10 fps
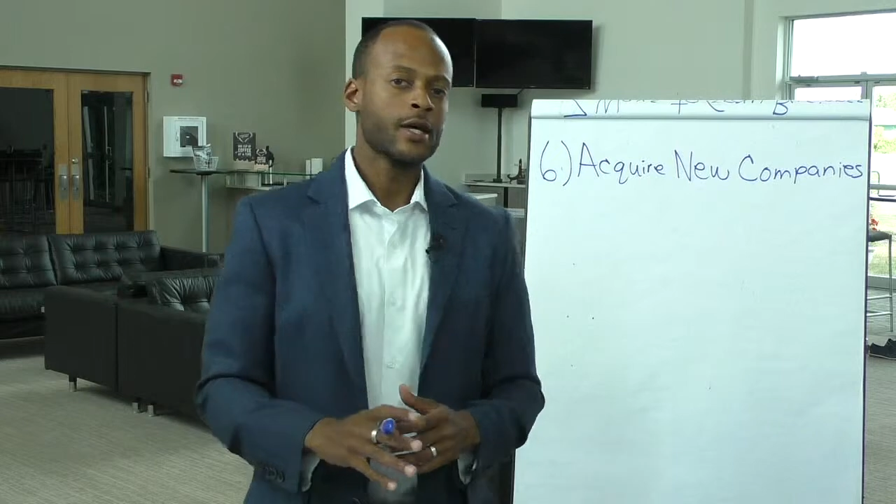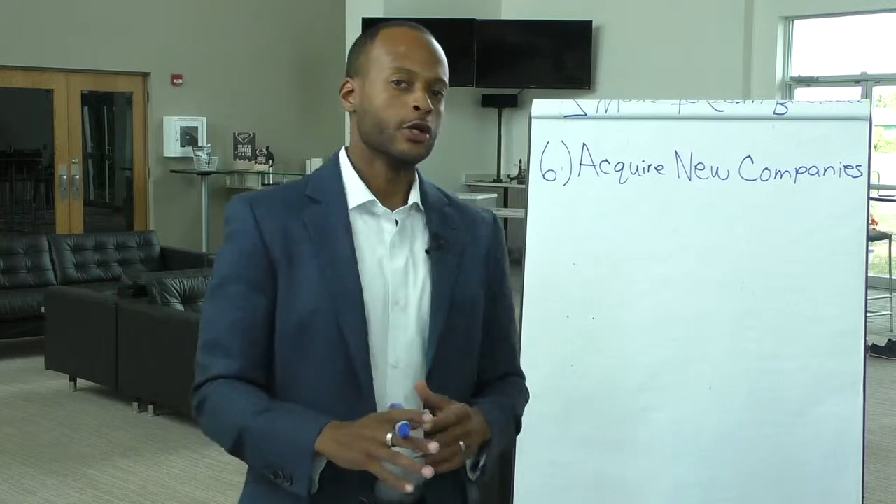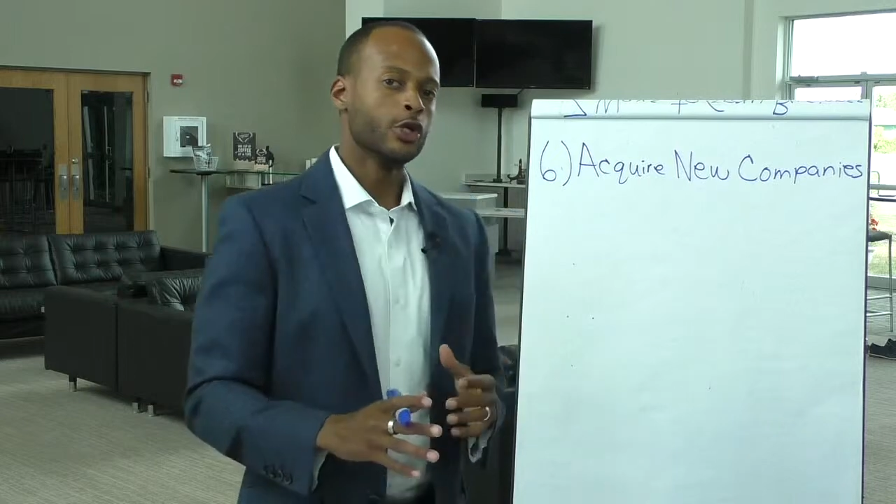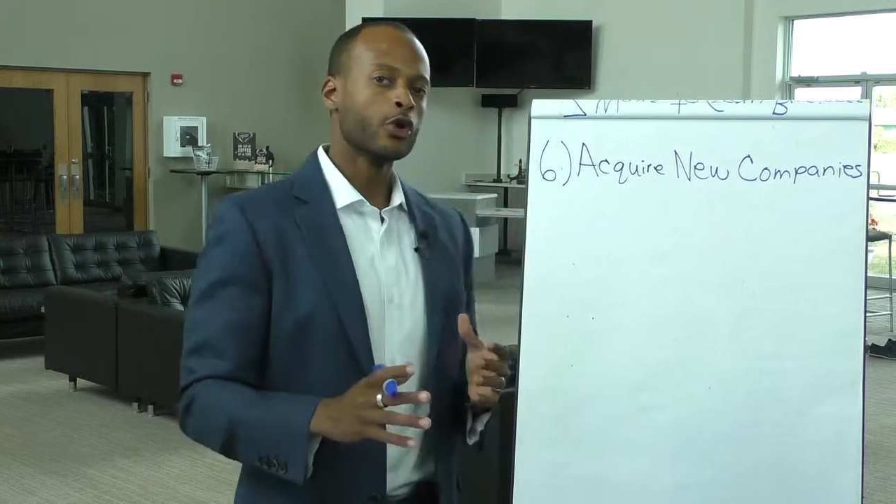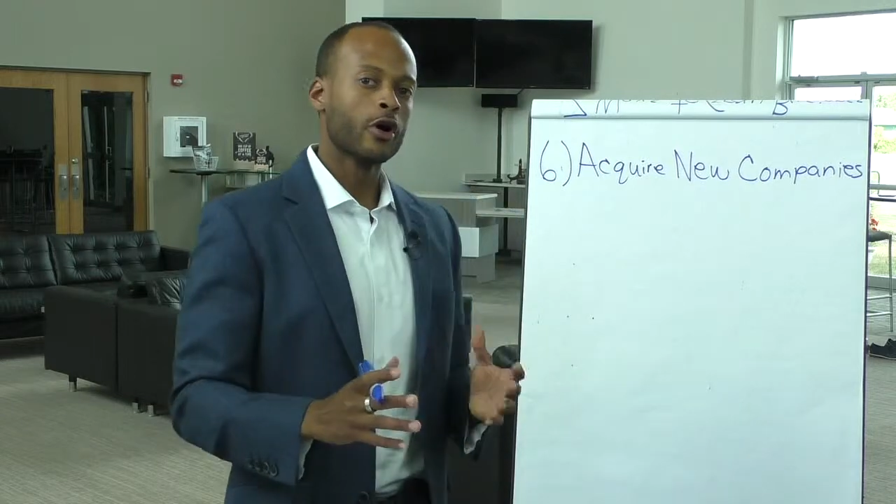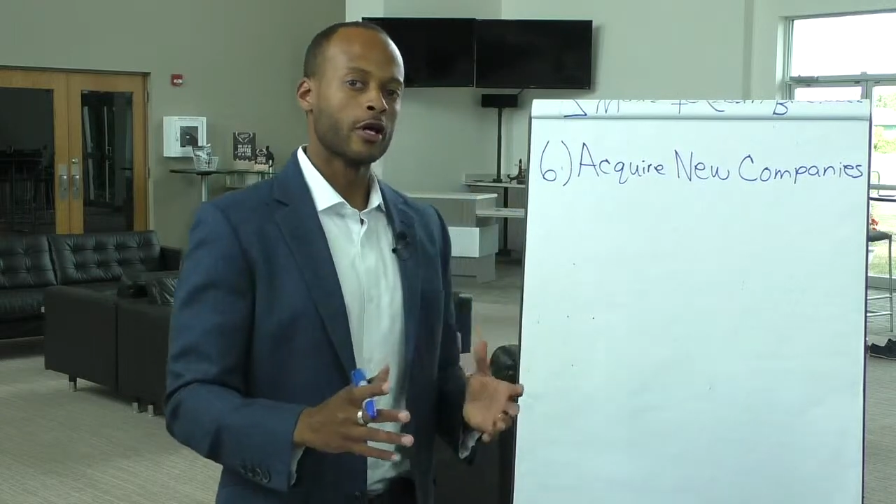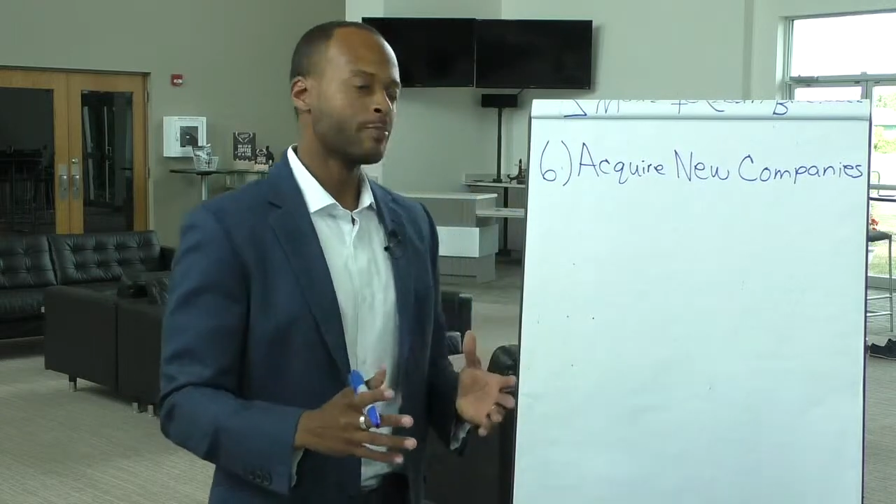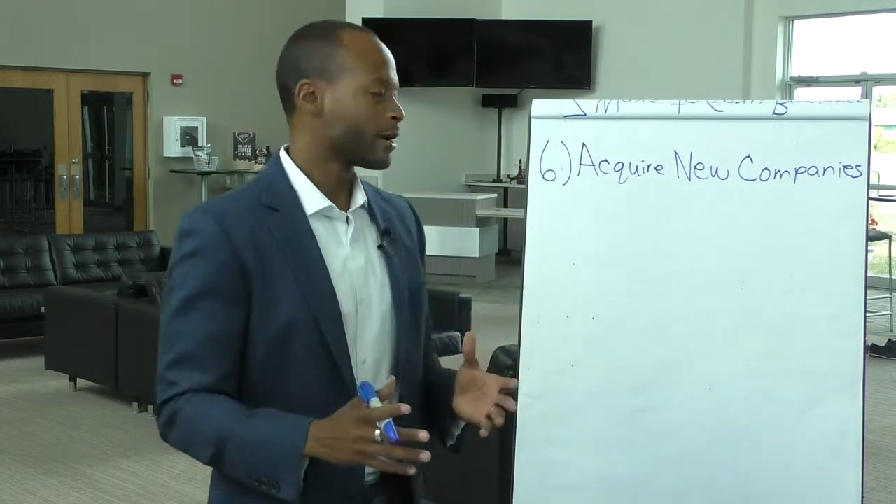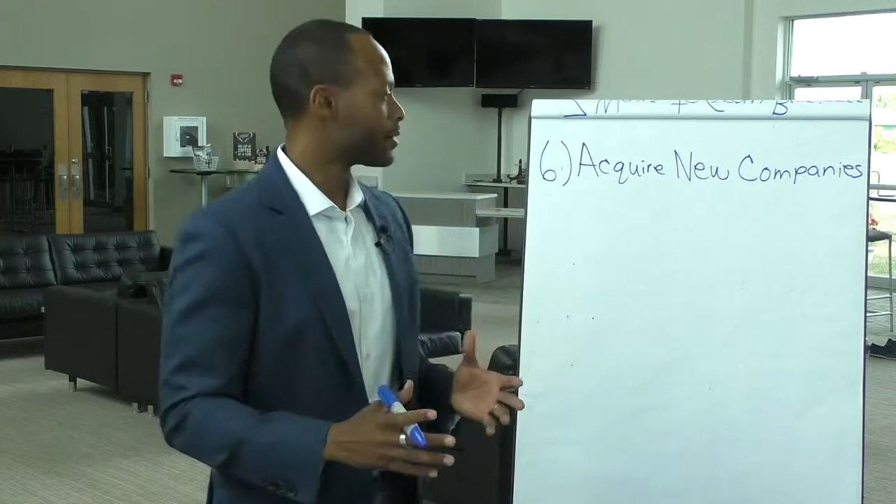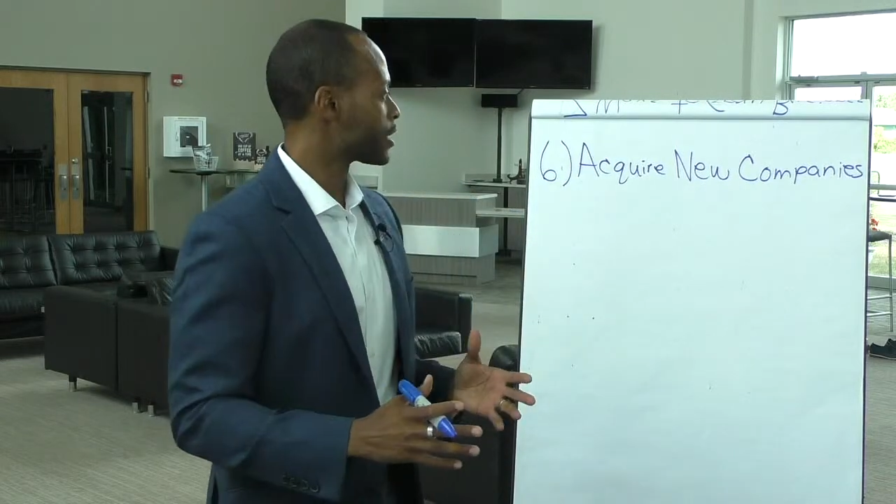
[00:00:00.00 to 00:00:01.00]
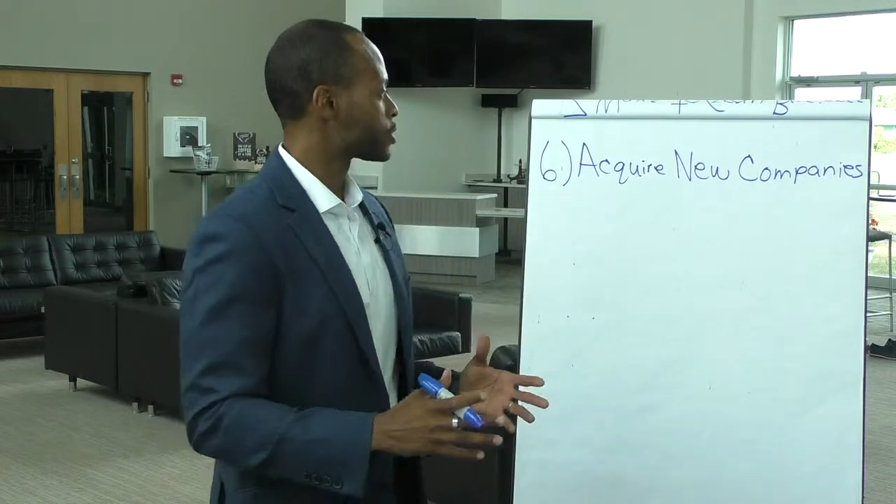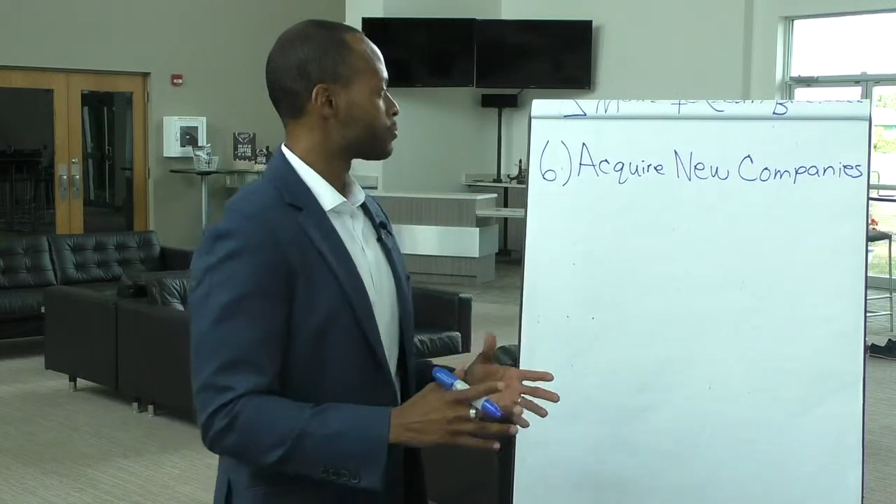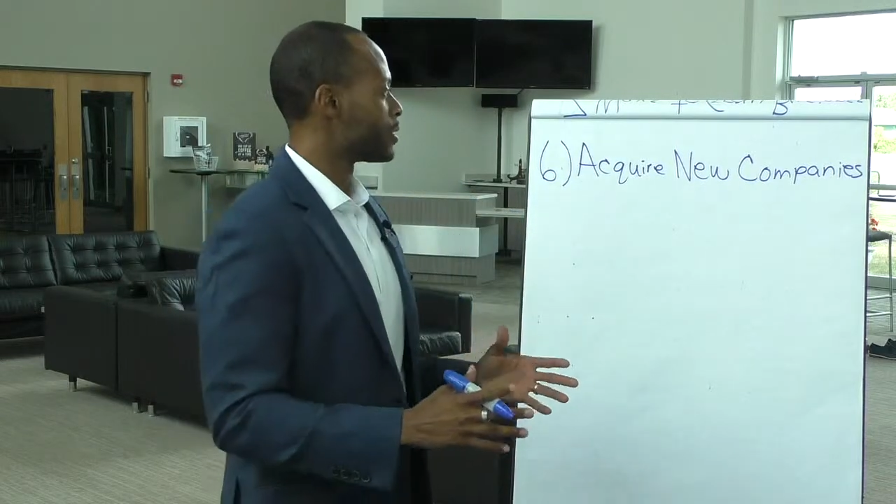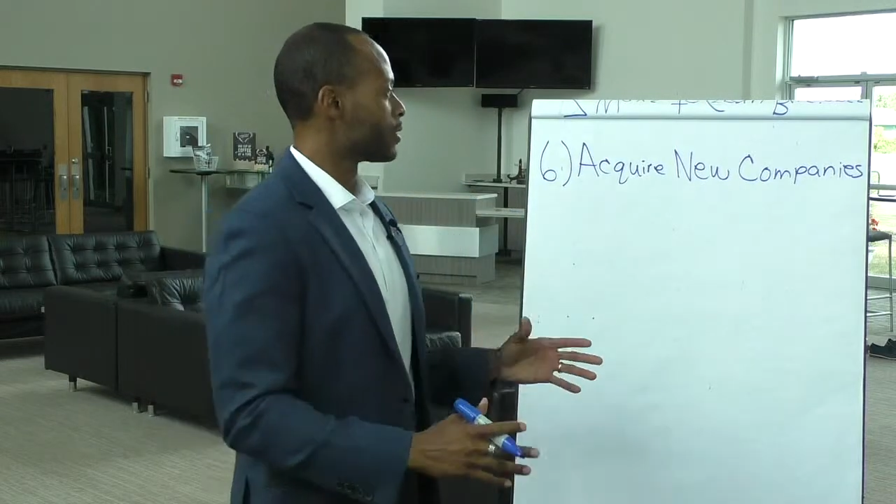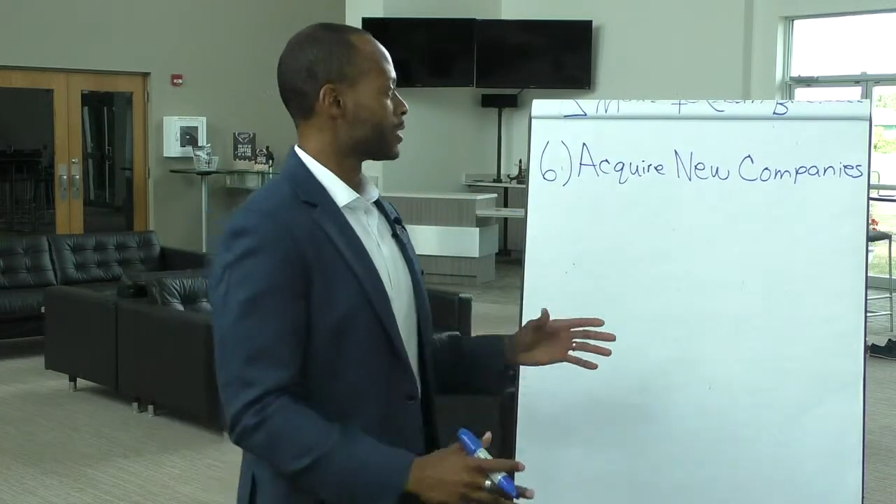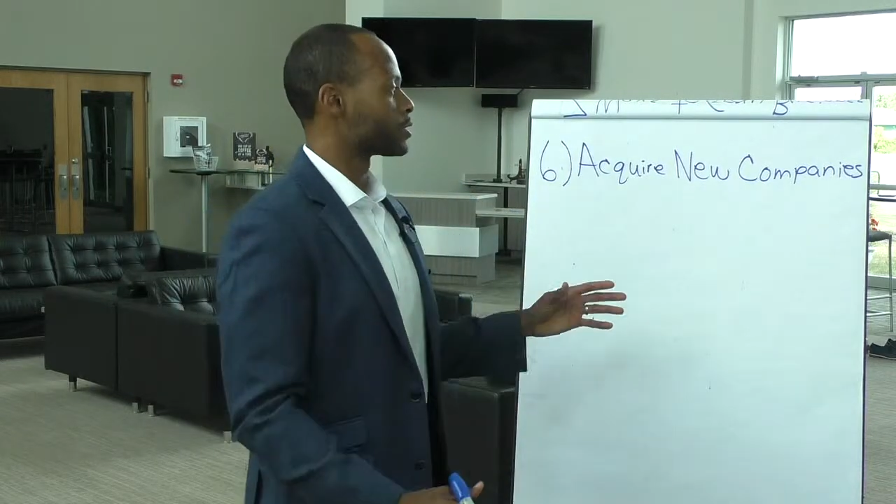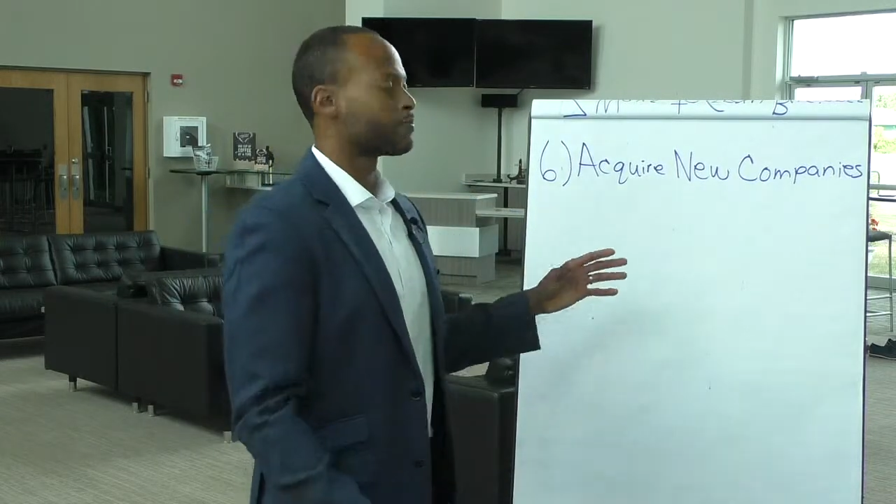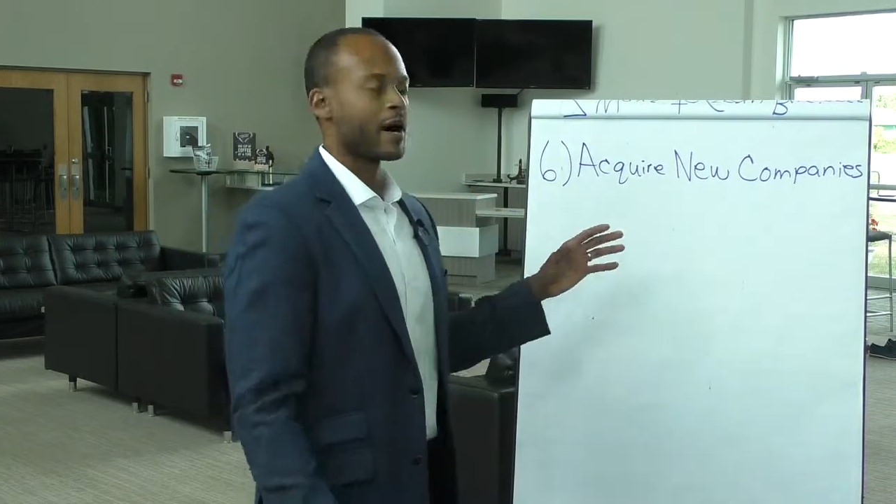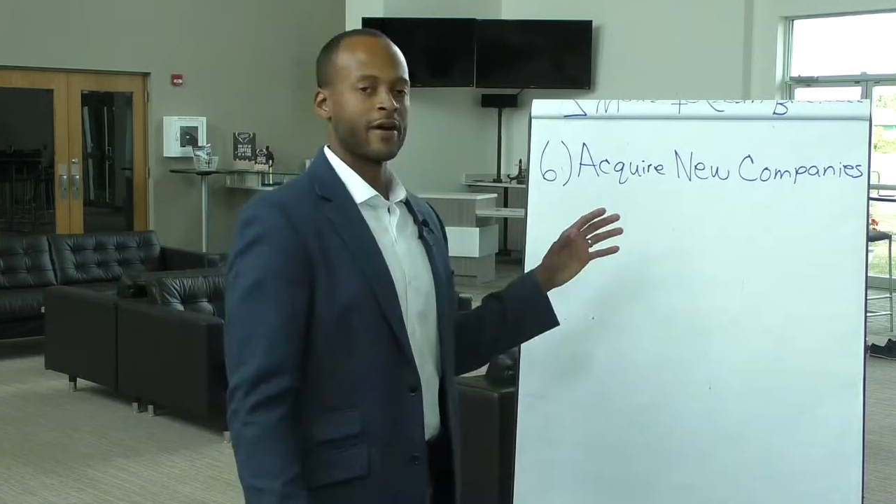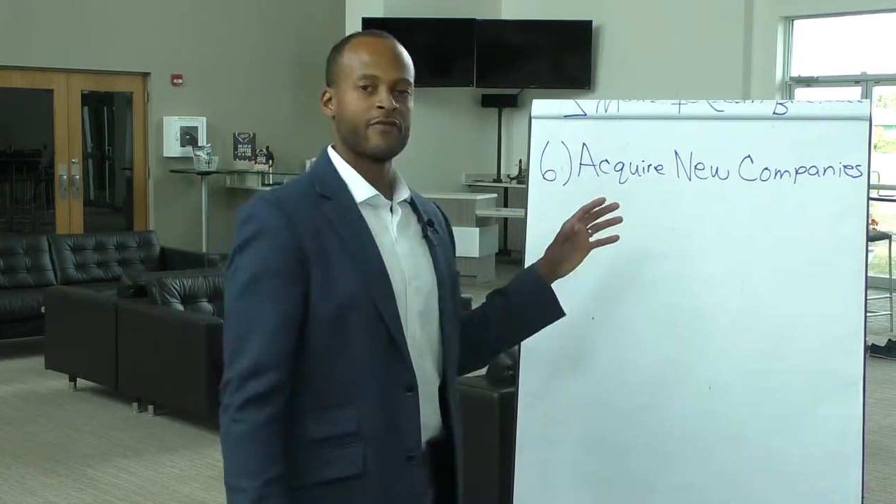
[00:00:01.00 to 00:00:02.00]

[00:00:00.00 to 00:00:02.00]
you're going to be able to experience by